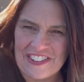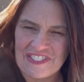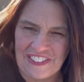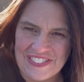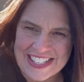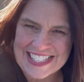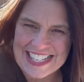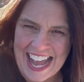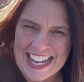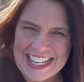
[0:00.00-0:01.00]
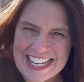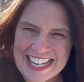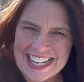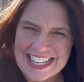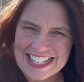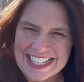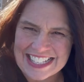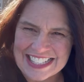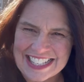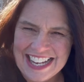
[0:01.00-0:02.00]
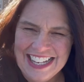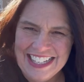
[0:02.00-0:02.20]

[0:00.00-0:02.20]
from the sun is